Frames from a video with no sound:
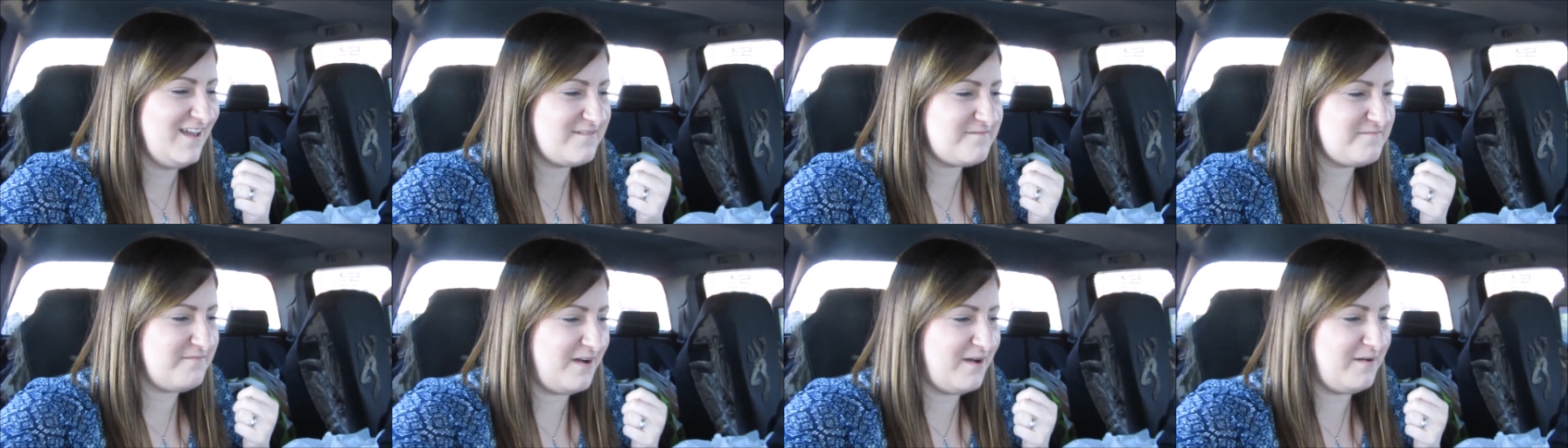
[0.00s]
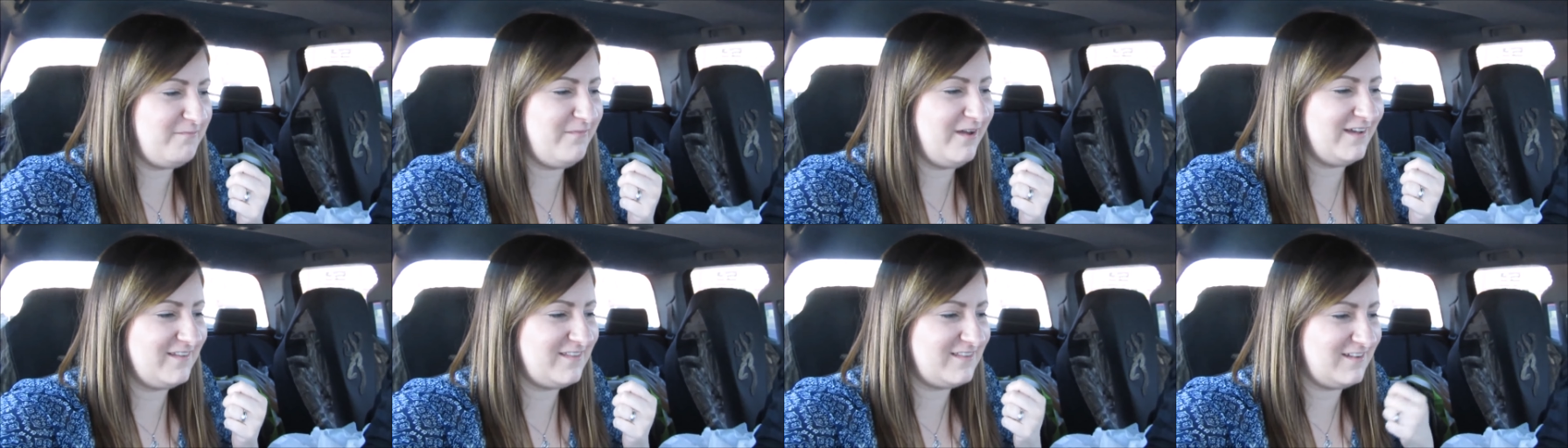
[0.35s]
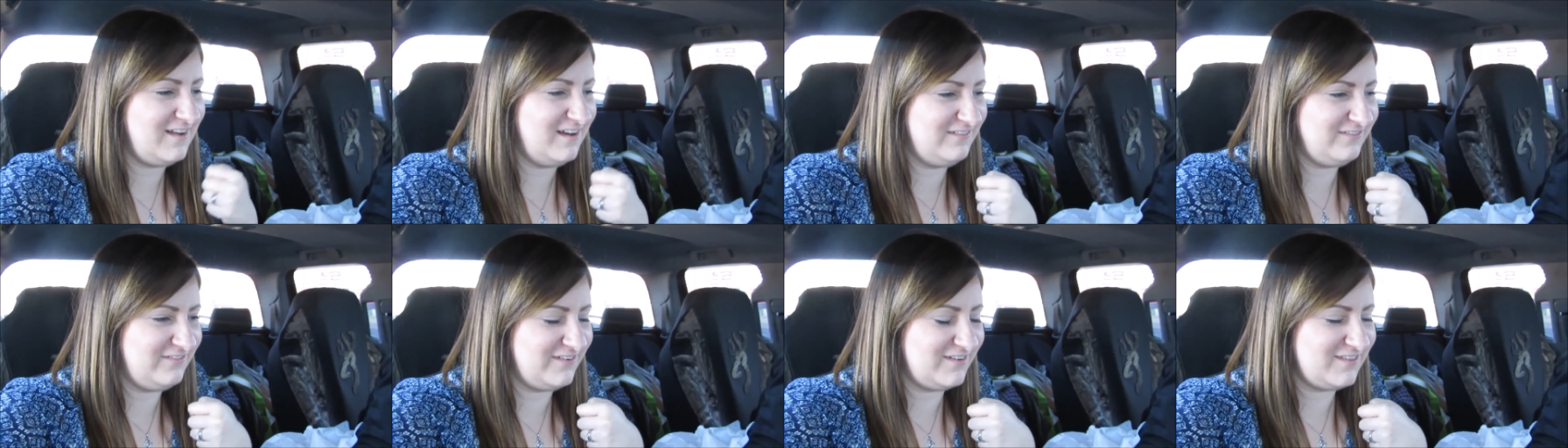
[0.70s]
well Matt's
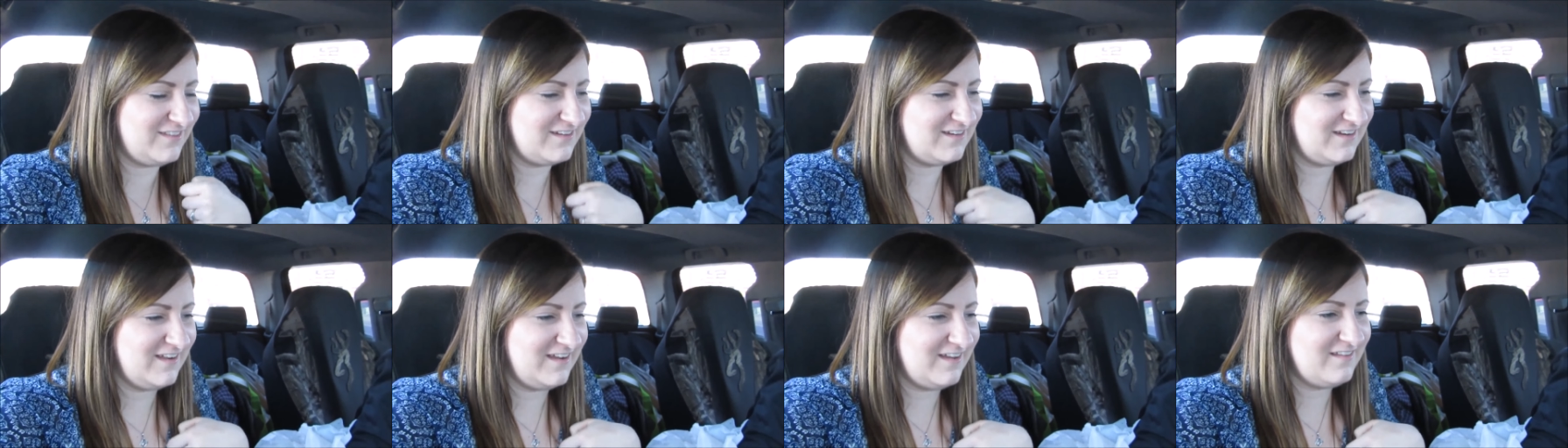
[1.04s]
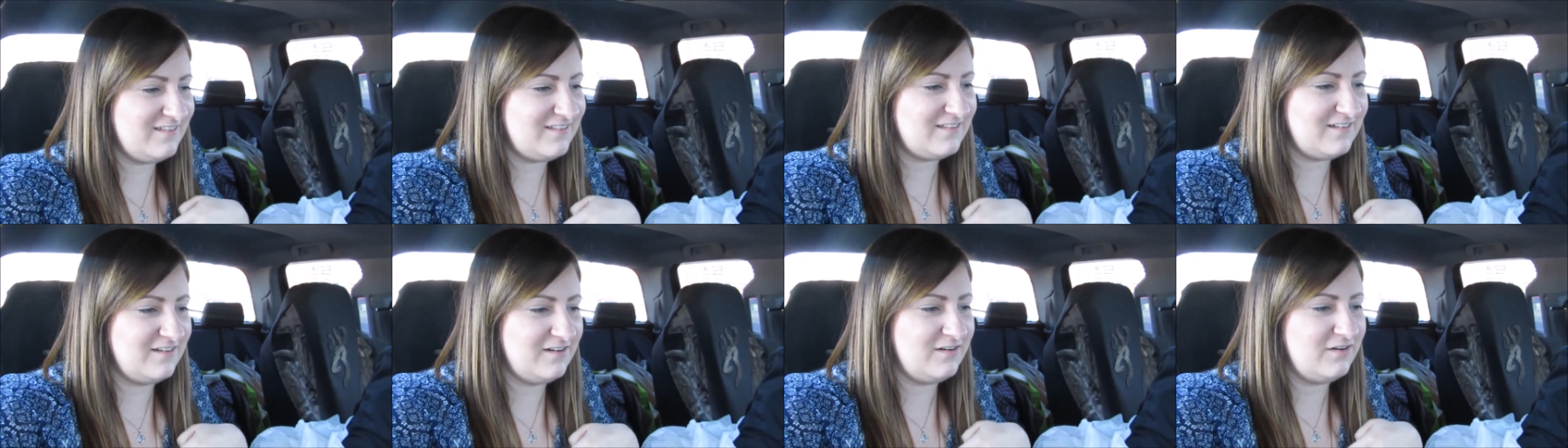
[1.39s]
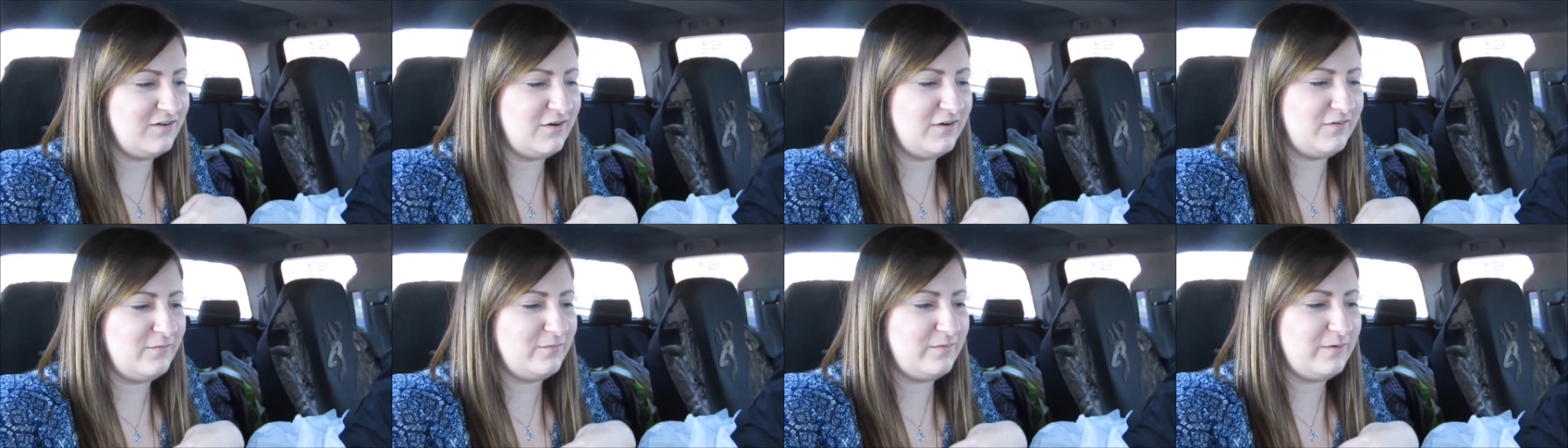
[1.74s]
off for the day
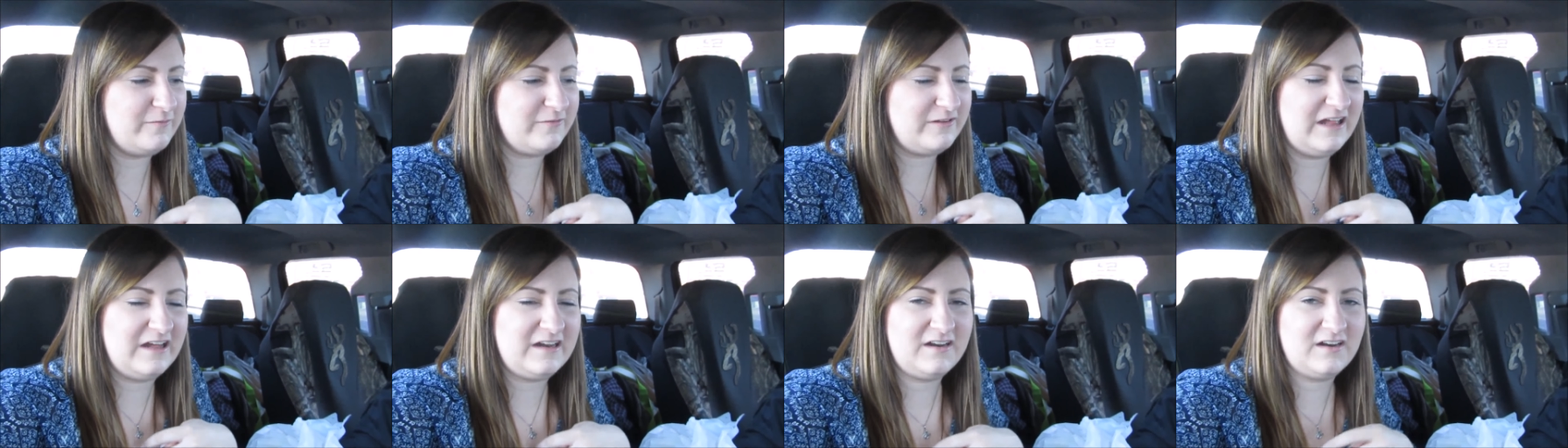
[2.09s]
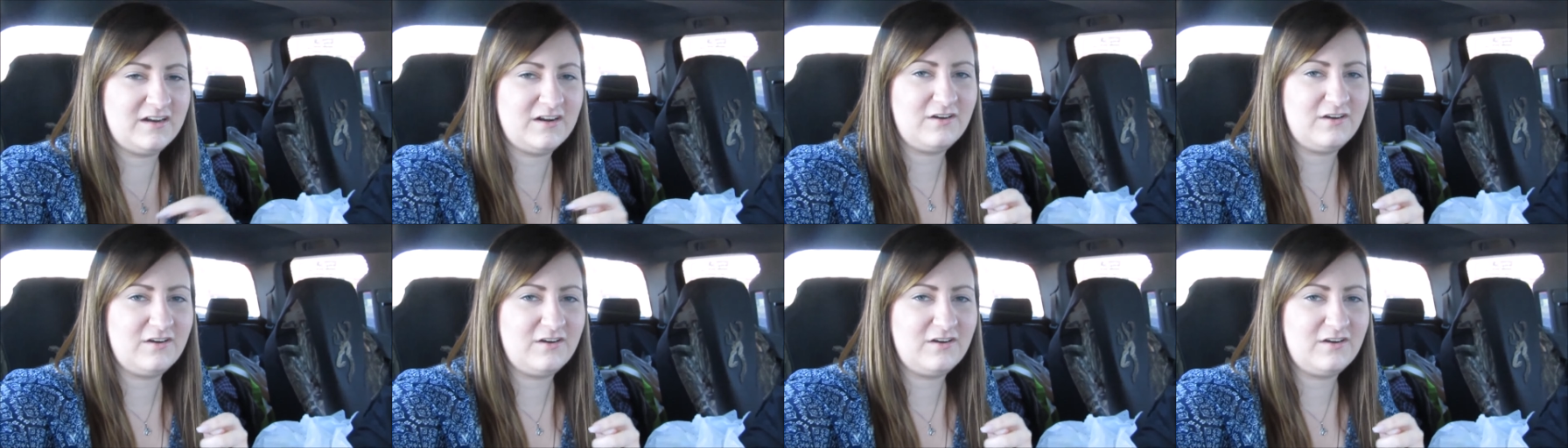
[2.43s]
so we're planning